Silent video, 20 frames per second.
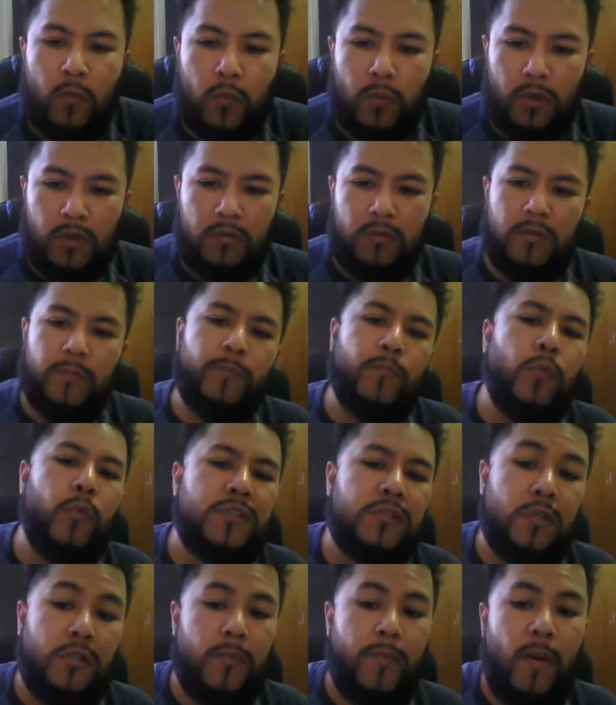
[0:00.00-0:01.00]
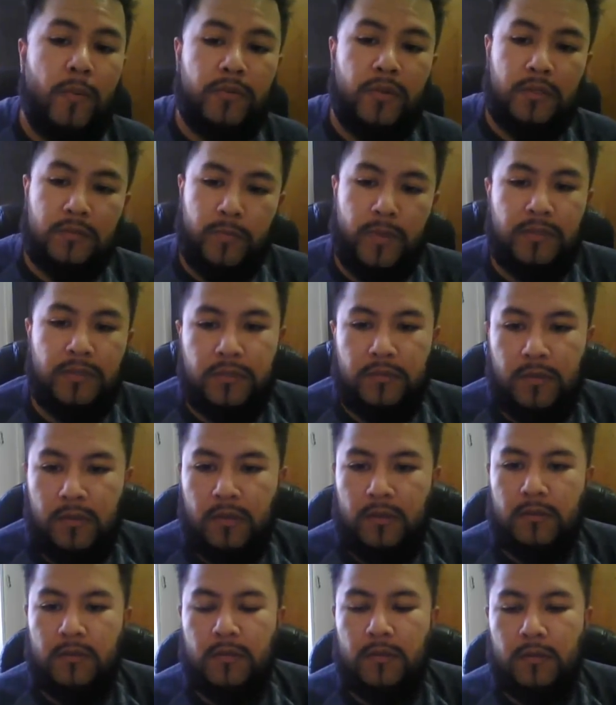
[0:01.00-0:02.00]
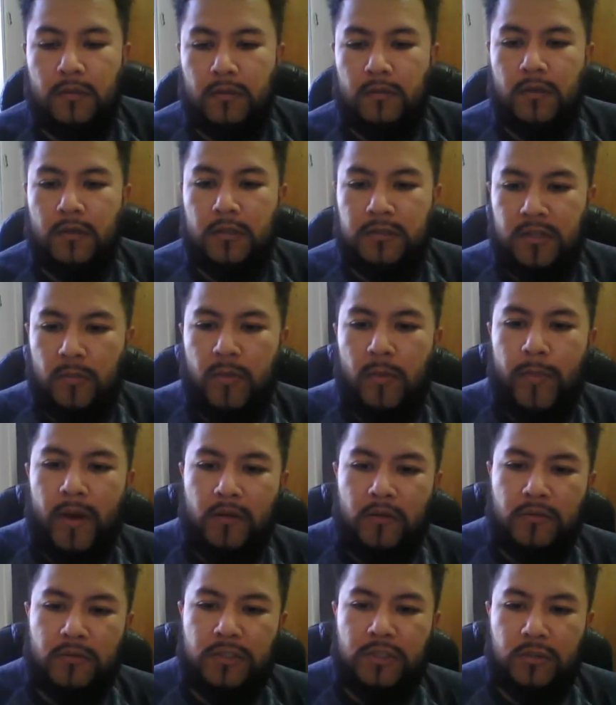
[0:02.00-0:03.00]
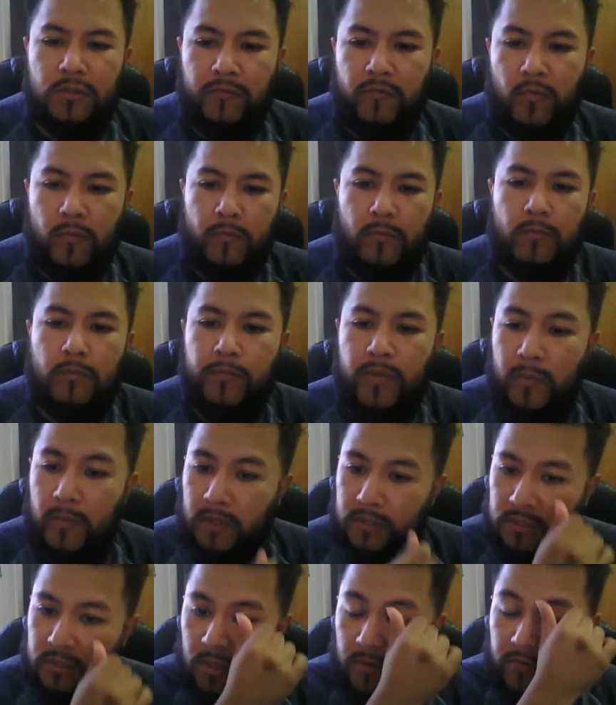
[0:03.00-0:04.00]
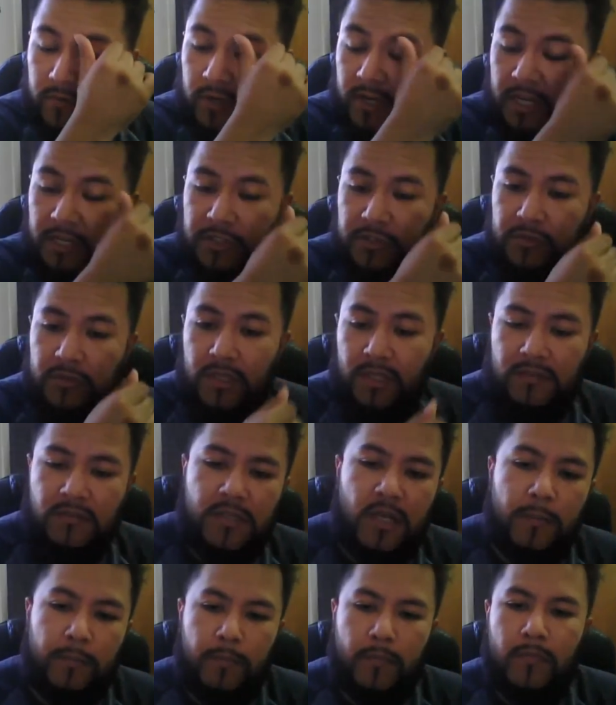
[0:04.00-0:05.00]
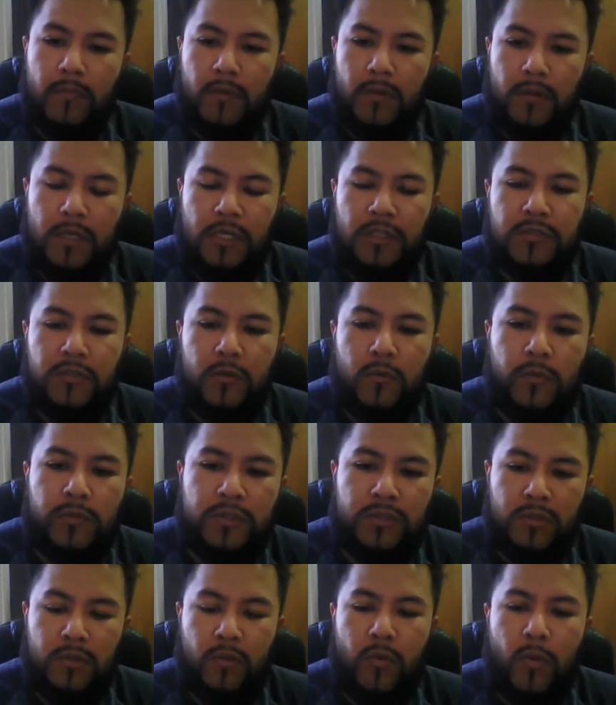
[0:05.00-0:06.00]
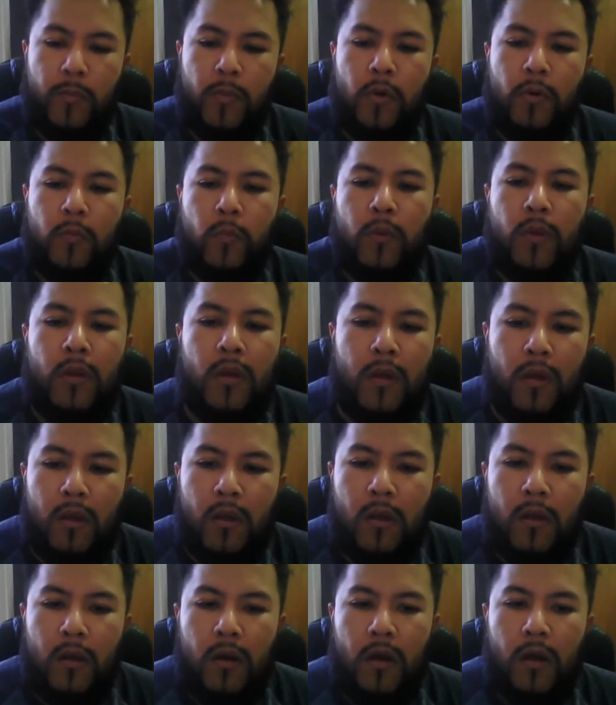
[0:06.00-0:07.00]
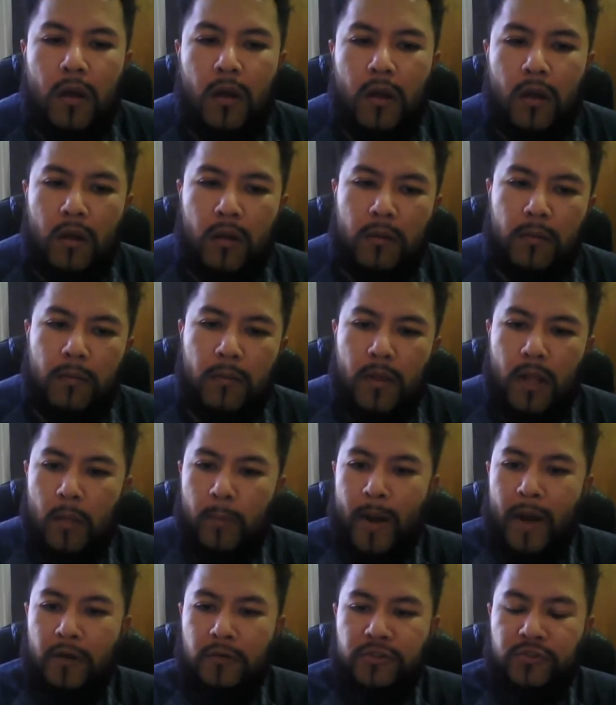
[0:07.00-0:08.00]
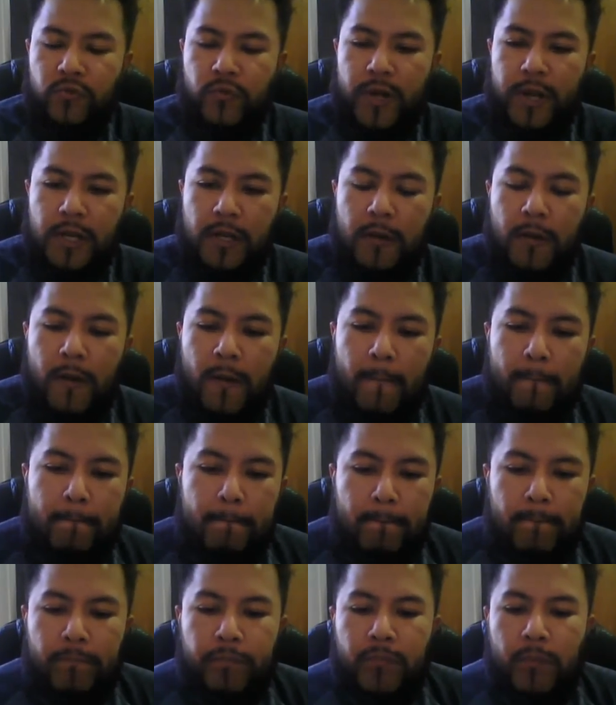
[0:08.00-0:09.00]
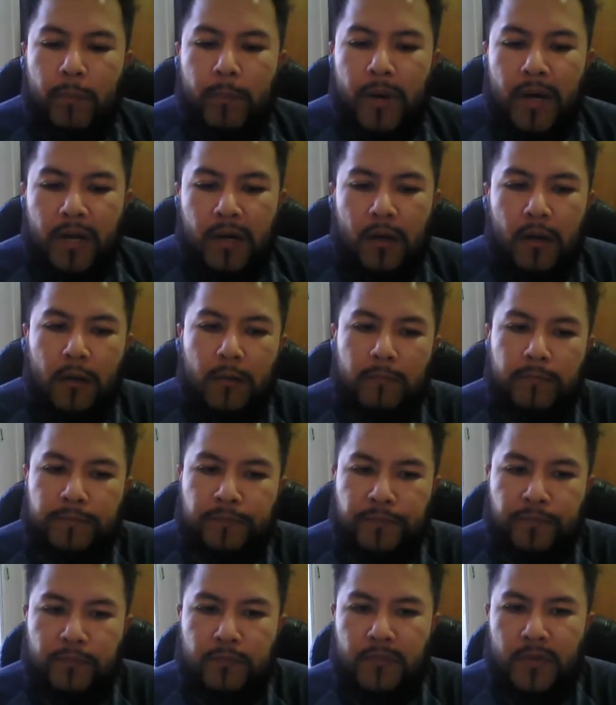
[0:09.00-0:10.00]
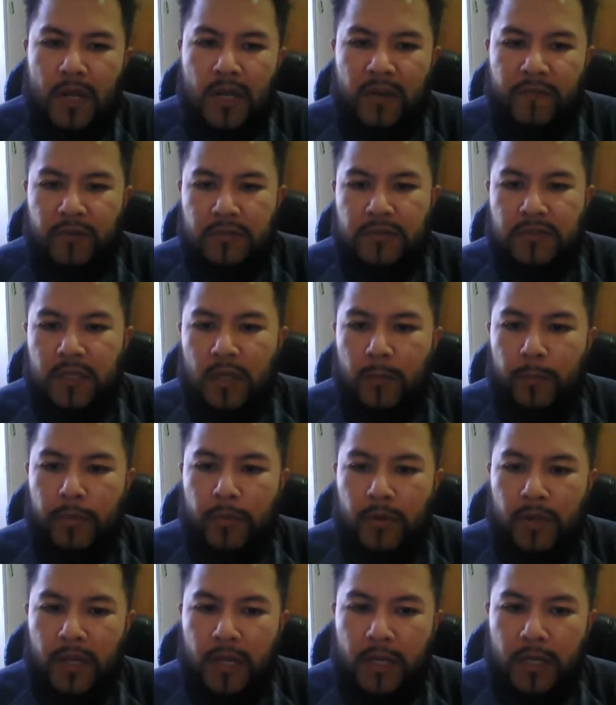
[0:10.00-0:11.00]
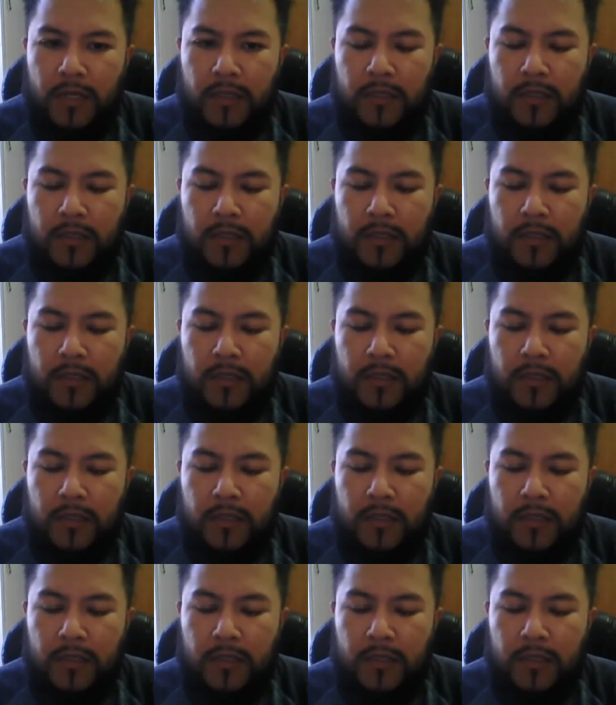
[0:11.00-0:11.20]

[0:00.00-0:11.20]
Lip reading: and which in the Bible does mention that there are some albino children from pretty much every nation except Esau, which they were born albinos already. But I'll give you an example. Like